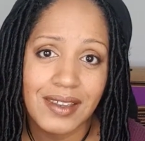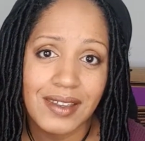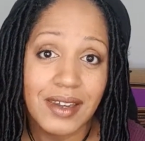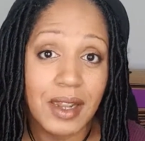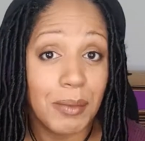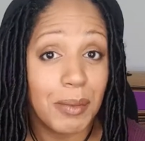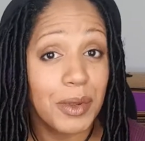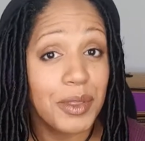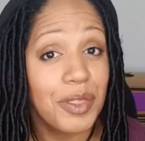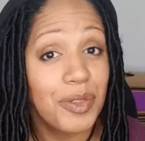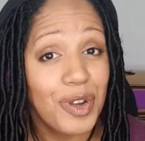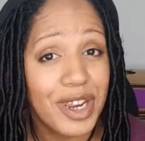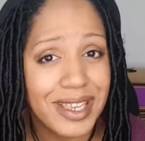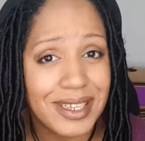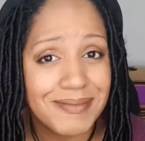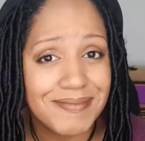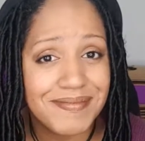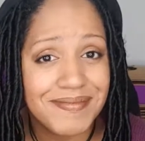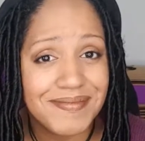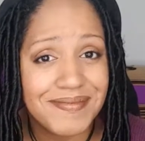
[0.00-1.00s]
Number
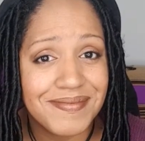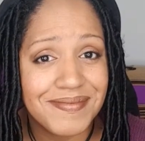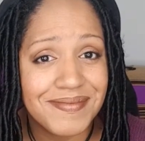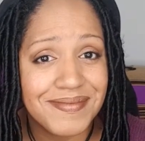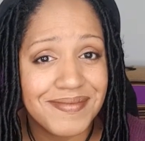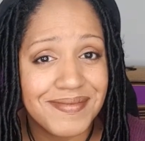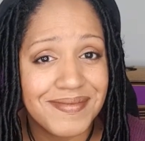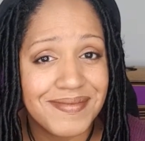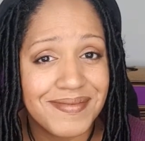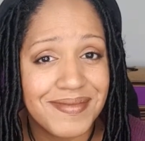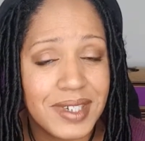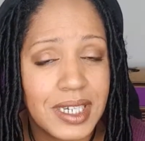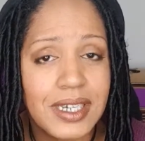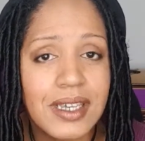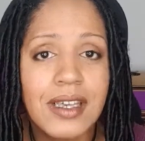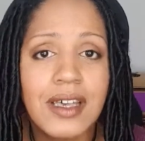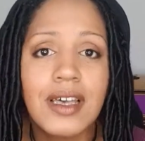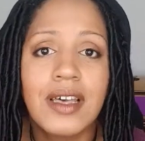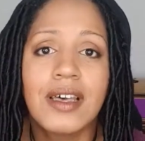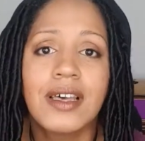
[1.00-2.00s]
3,
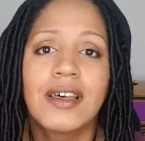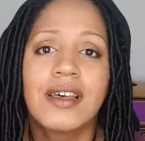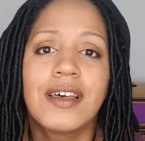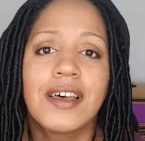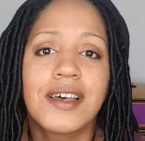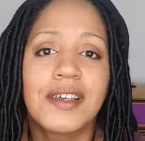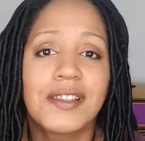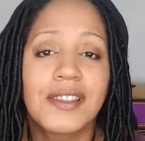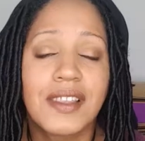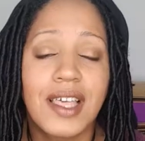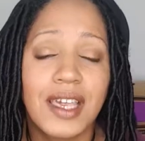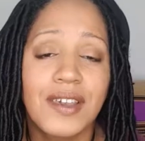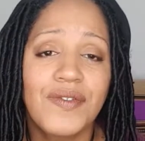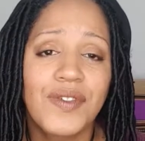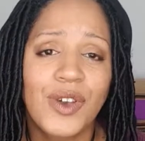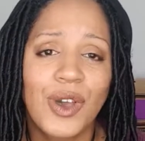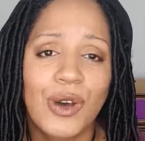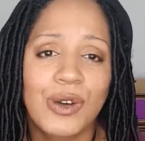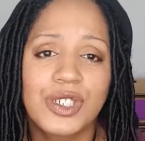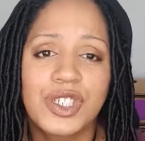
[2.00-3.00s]
a
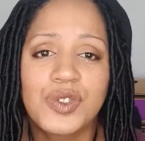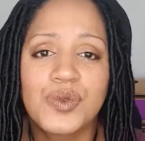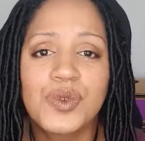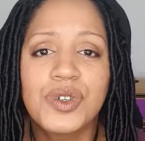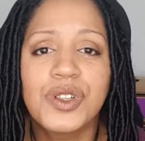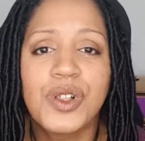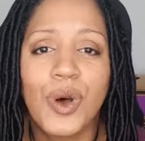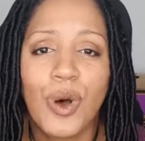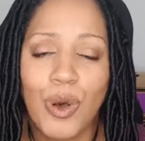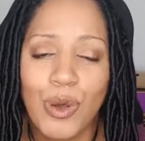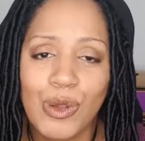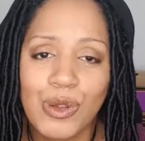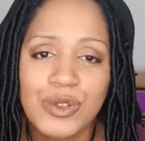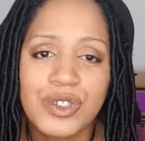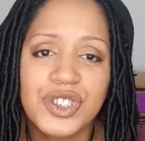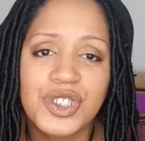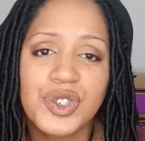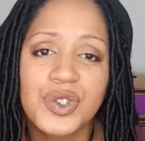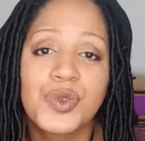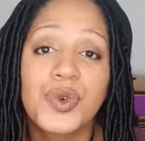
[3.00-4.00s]
life coach will
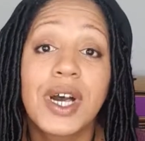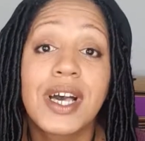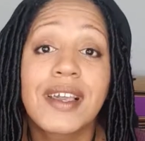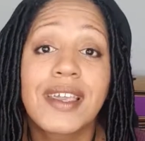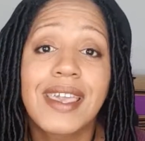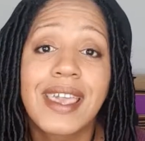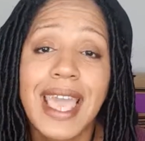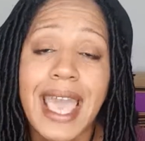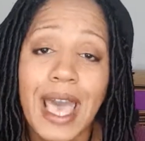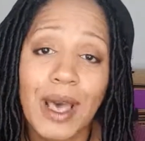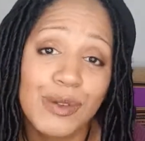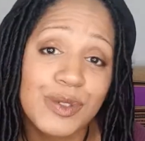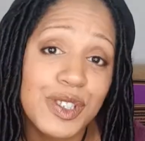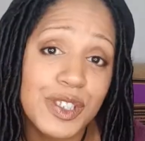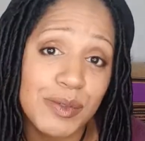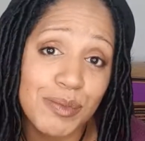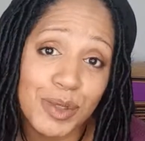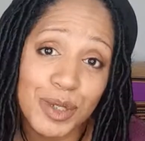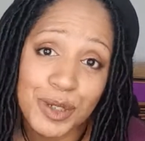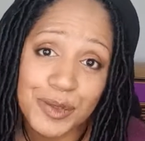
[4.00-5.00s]
hold you
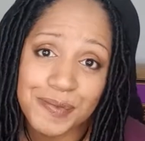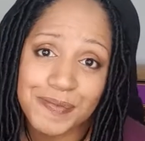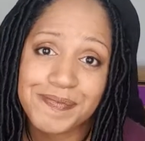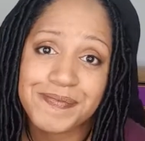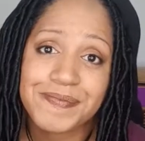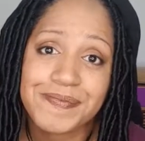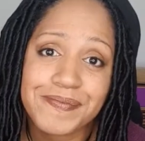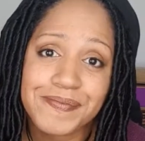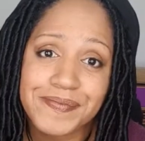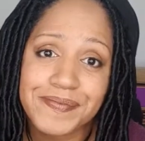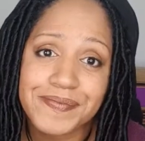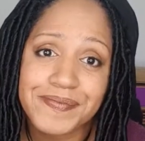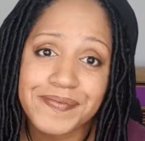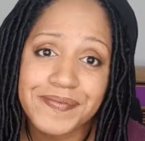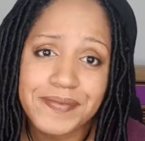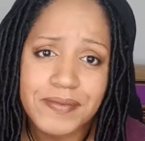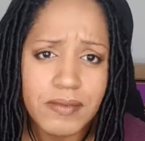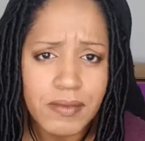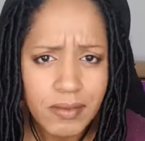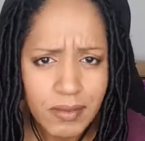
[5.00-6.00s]
accountable.
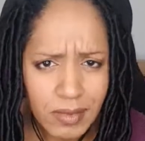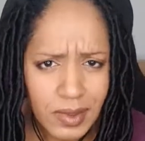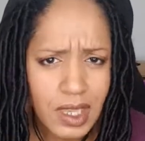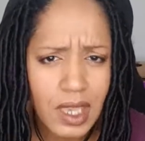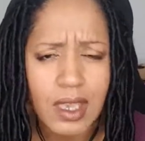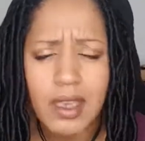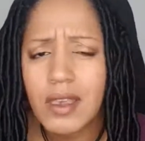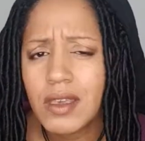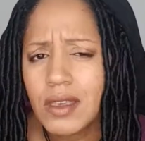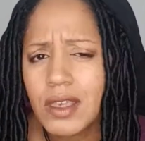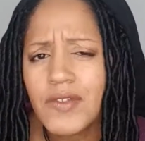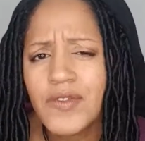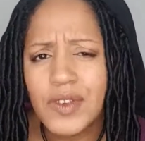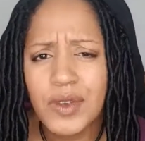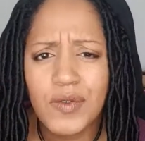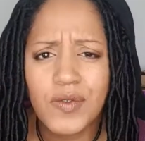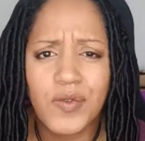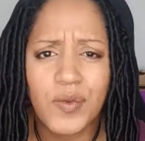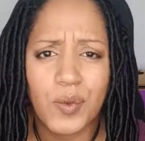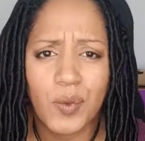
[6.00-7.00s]
If
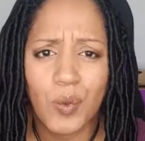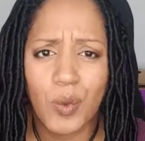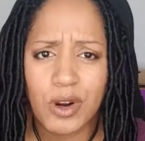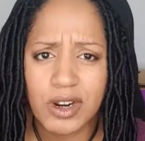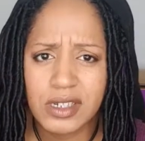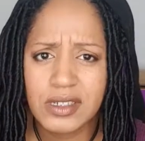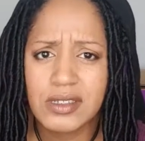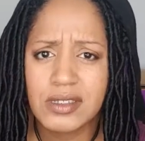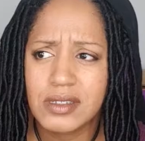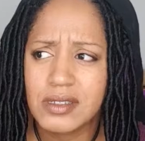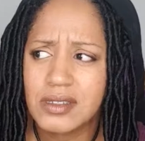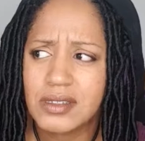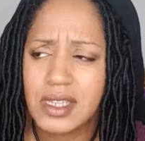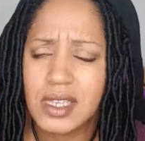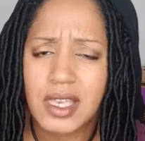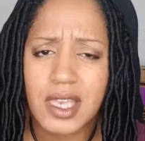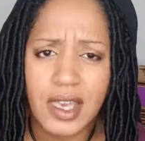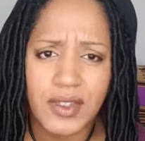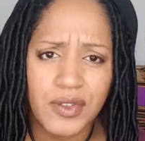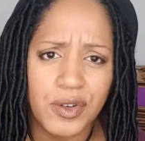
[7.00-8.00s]
you've worked
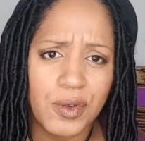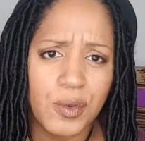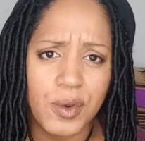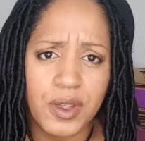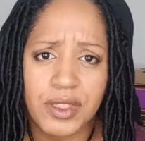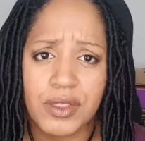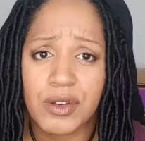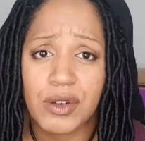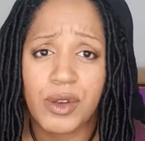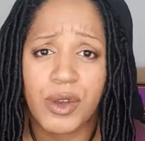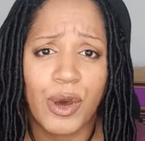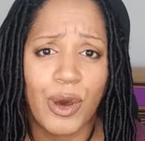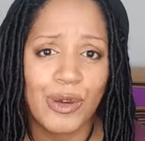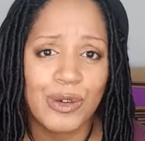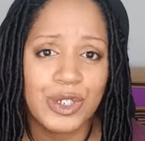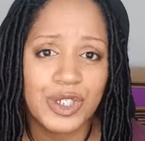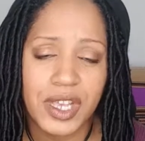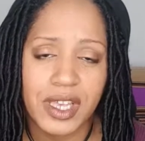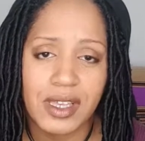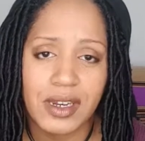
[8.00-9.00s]
together with your
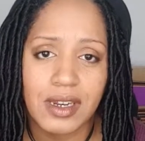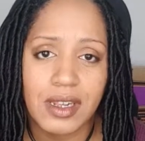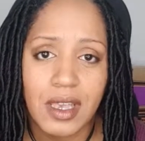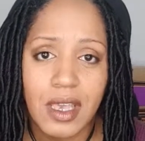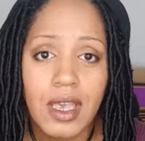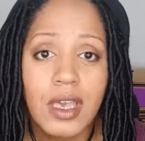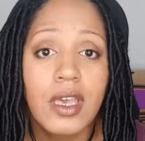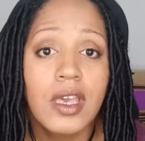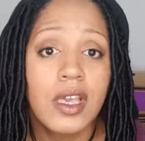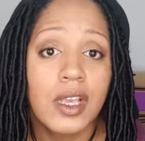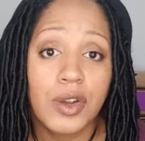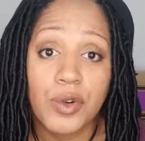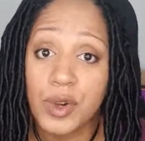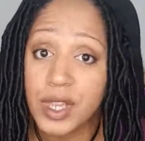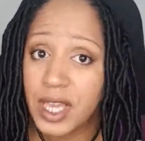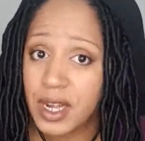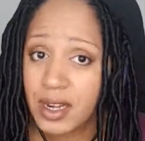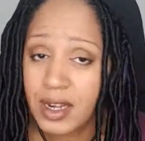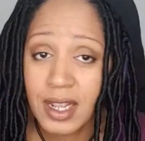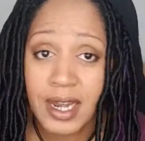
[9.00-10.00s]
coach and
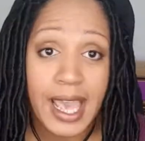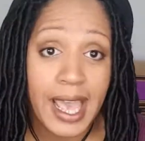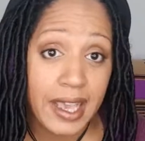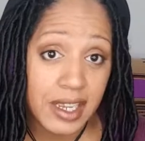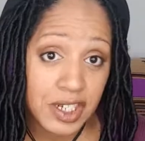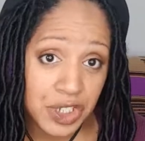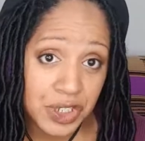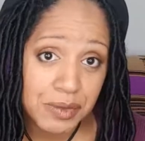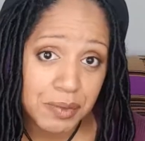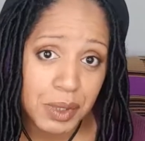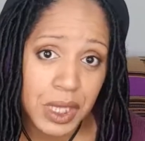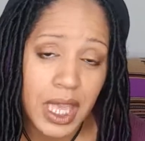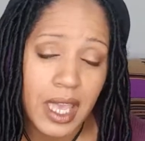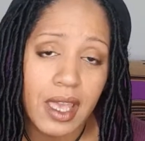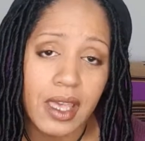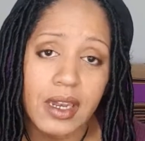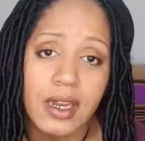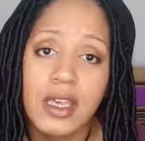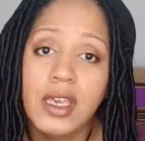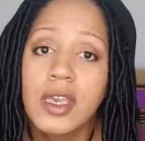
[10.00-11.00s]
created an action
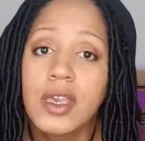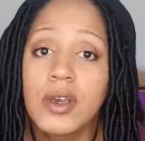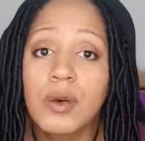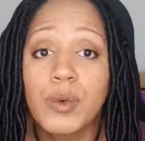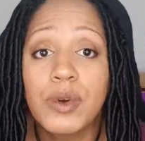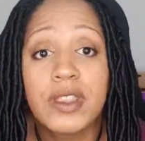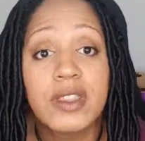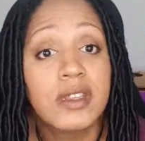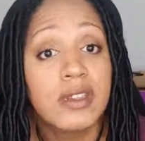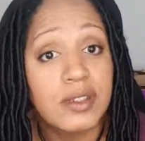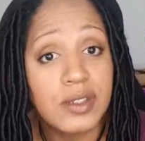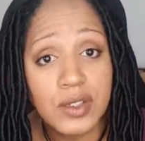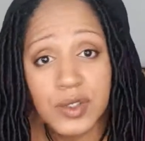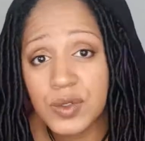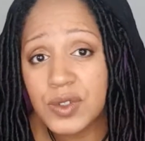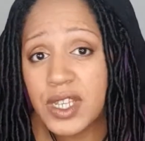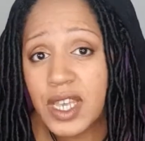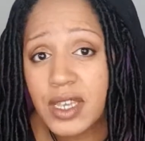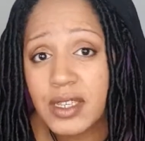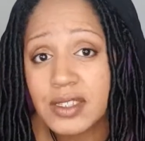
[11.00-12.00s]
plan with
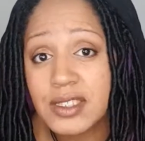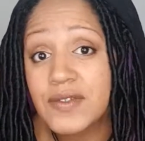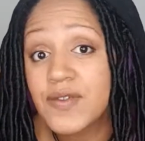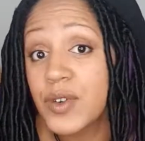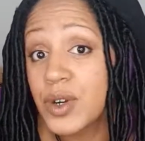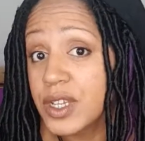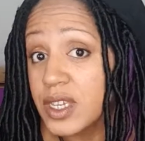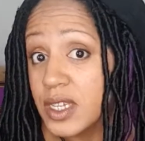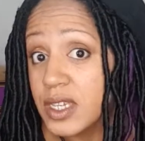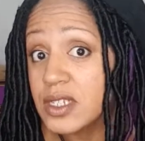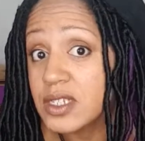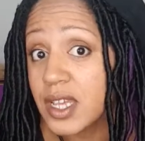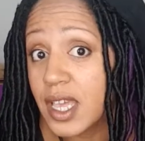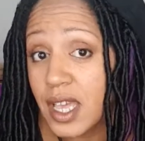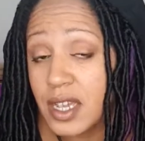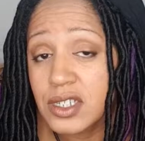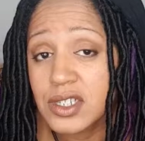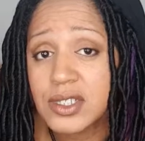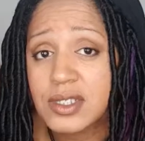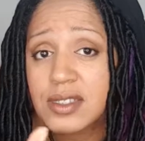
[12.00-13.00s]
due dates for each
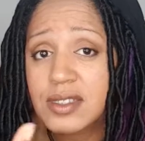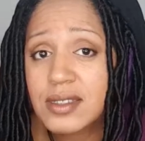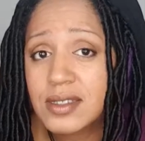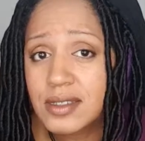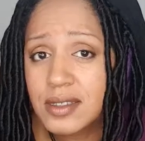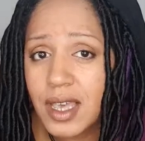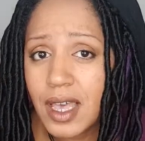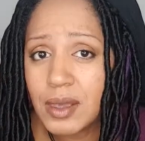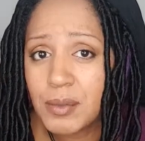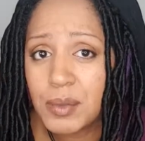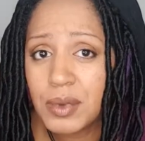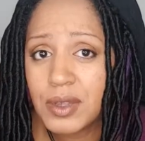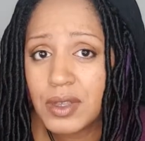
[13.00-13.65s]
action step,